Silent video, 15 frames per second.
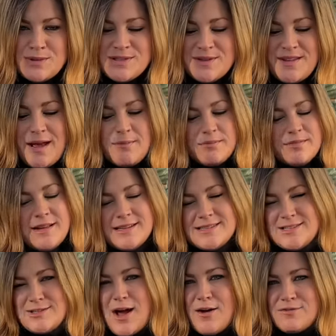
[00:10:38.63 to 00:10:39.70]
so that like
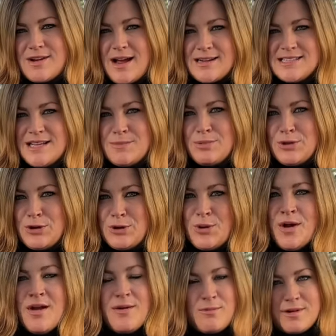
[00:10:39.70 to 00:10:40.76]
soft icy blue
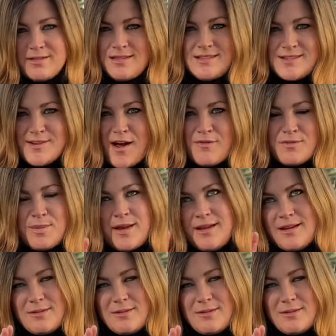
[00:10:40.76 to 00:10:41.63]
with the soft pink.